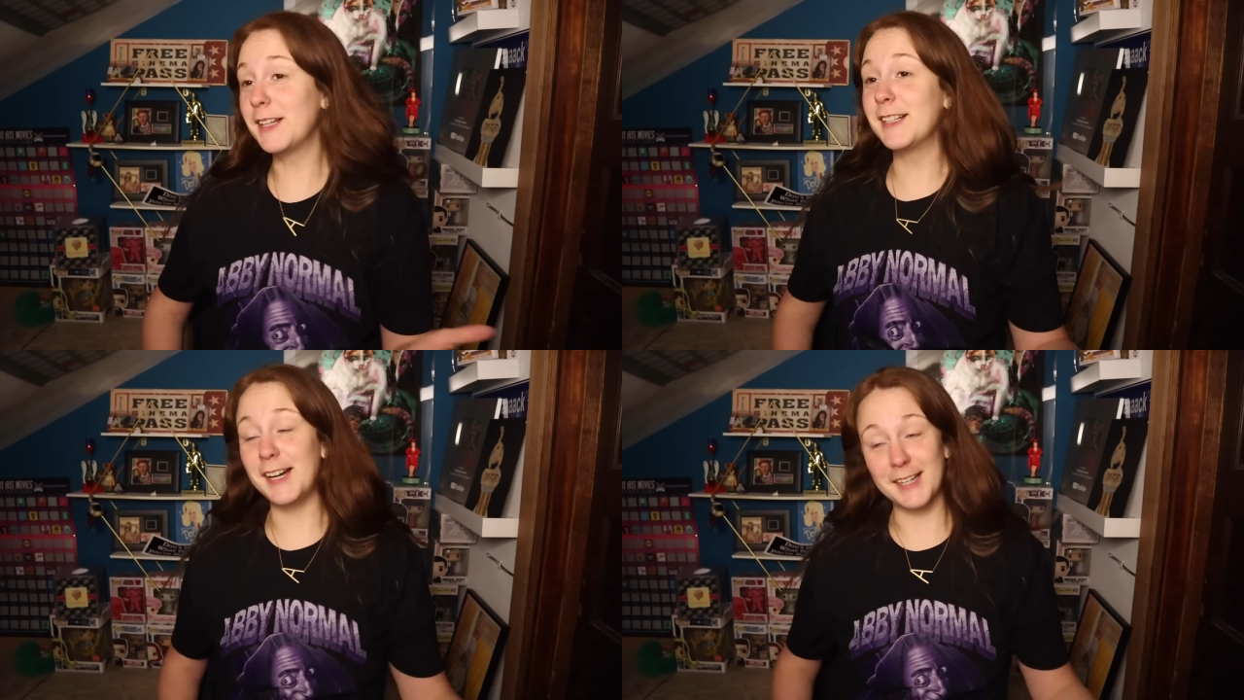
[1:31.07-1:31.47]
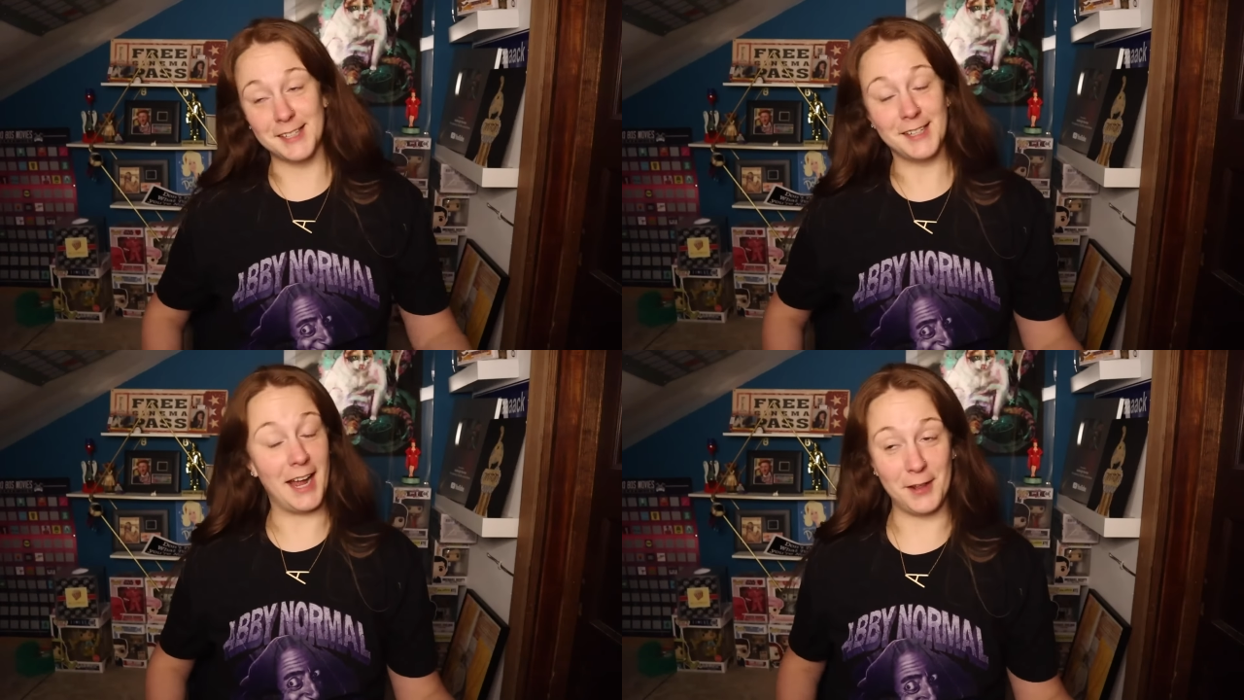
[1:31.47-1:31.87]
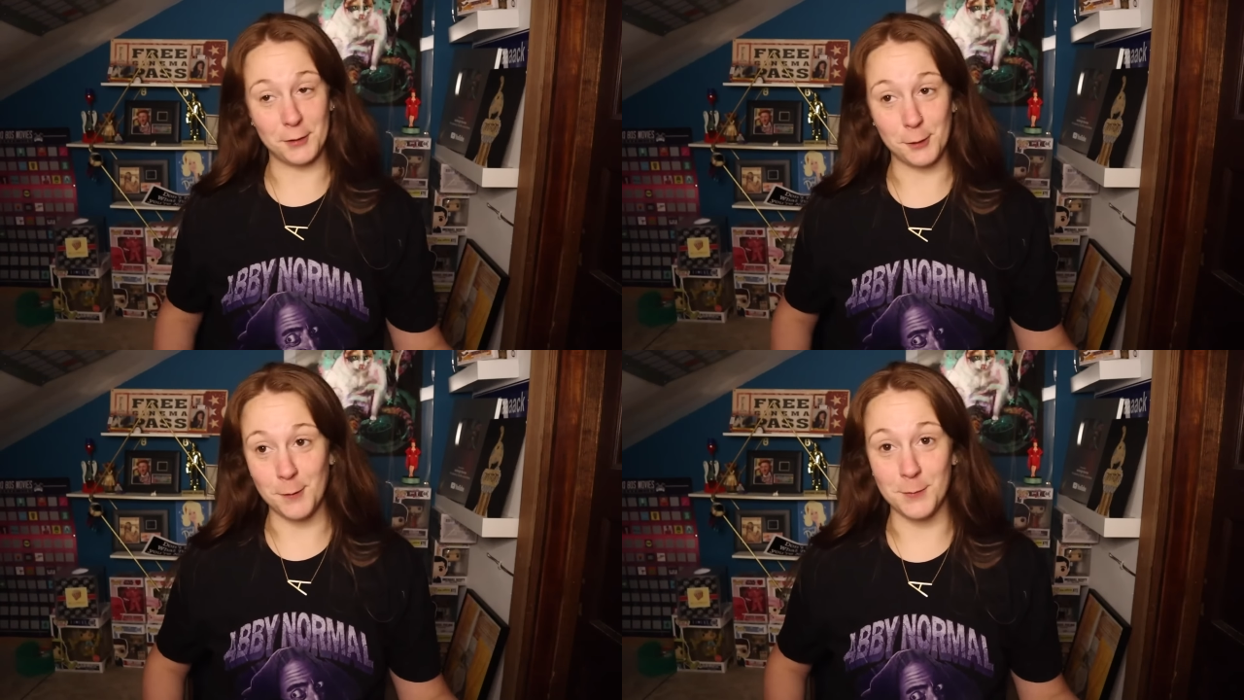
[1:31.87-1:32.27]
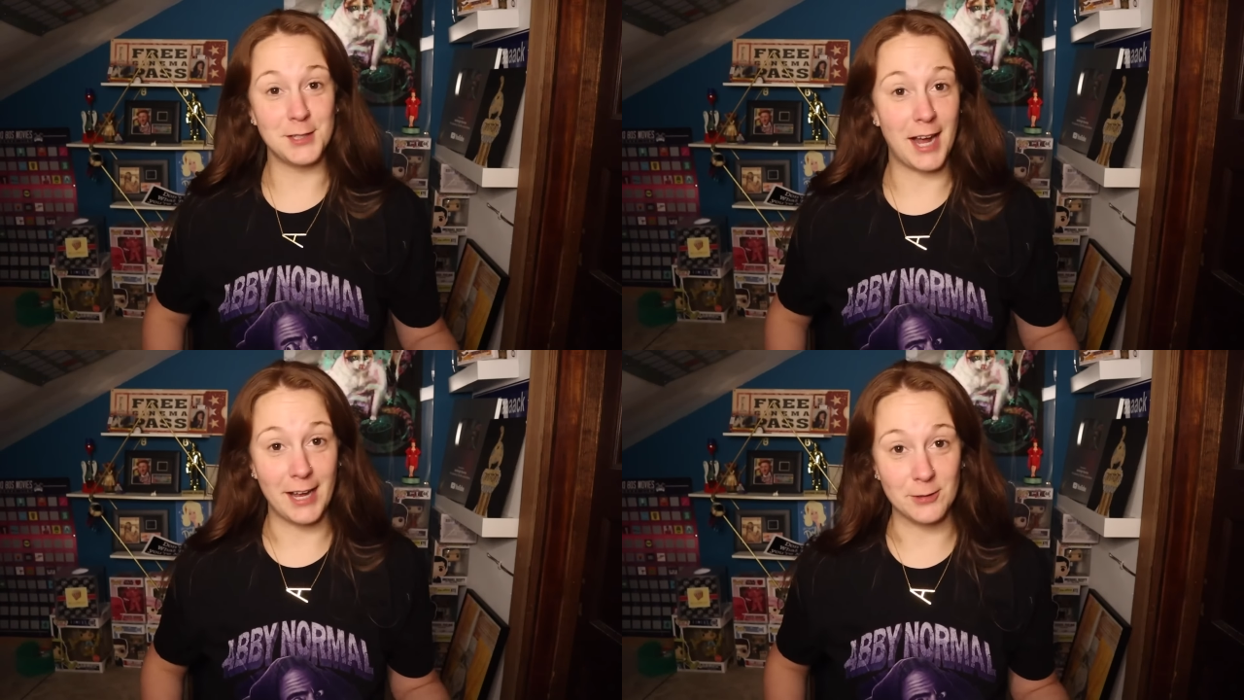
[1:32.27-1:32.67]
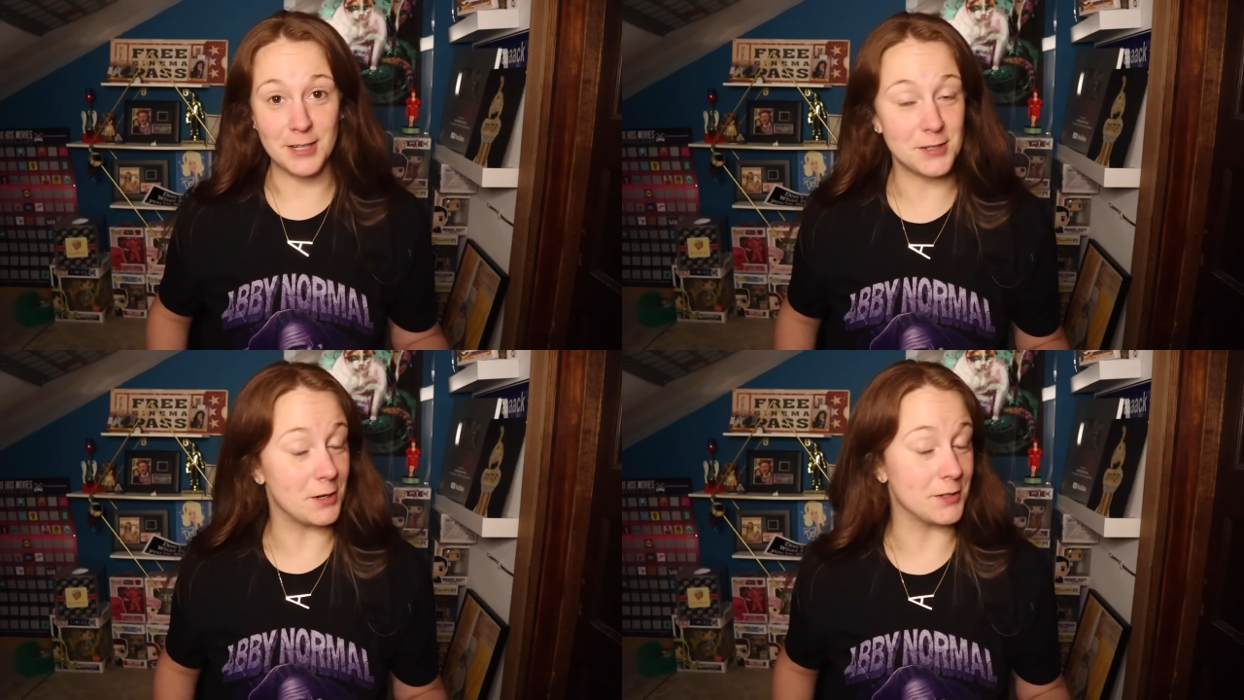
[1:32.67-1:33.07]
thing that I can gather from the title
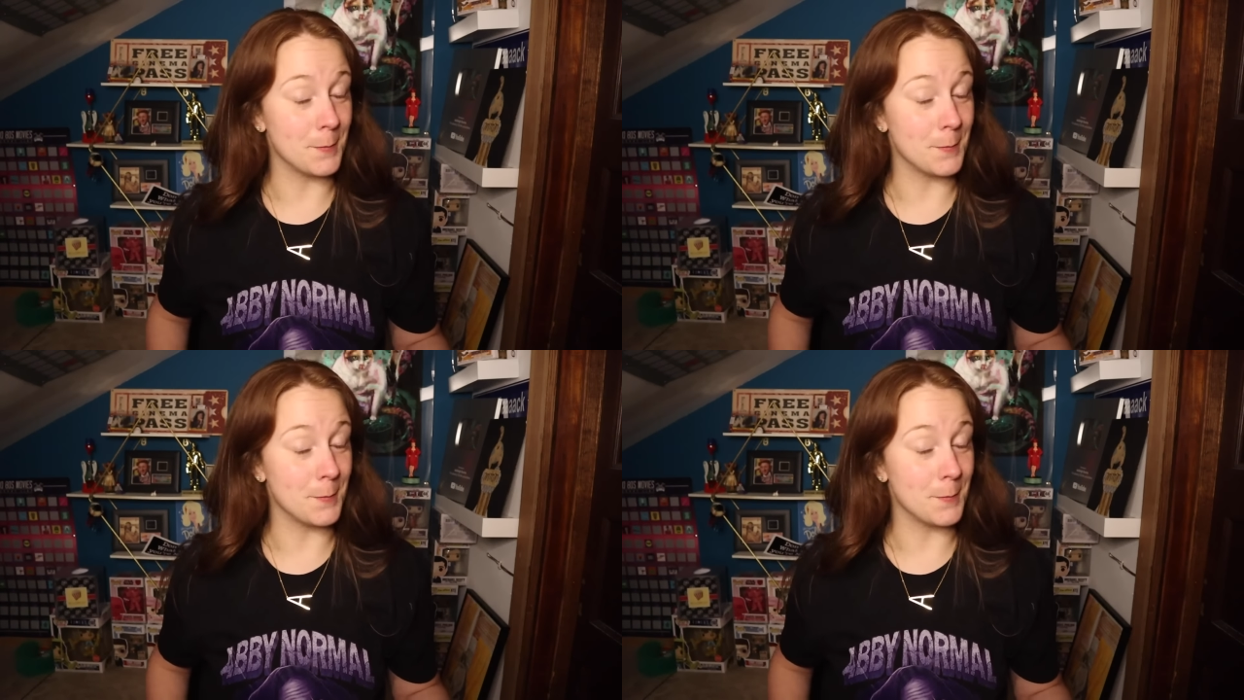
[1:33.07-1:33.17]
is there is